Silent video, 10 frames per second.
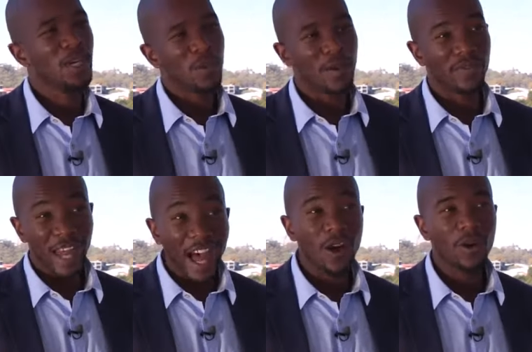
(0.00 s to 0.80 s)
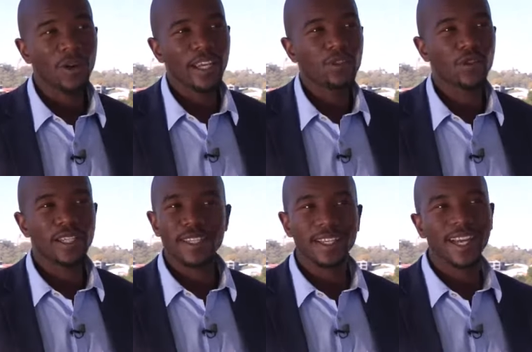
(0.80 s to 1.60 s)
We've now actually
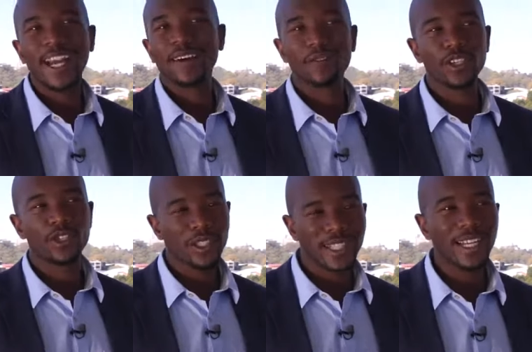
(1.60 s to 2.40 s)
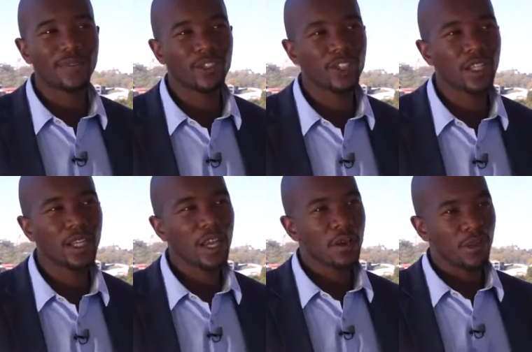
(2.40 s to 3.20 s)
seen the coverage on television
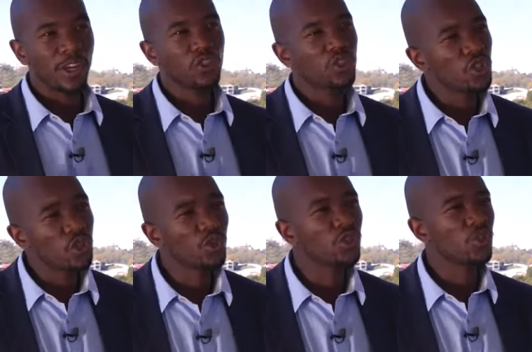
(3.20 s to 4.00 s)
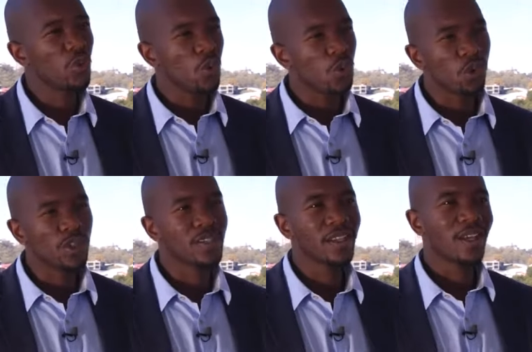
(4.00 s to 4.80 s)
being skewed towards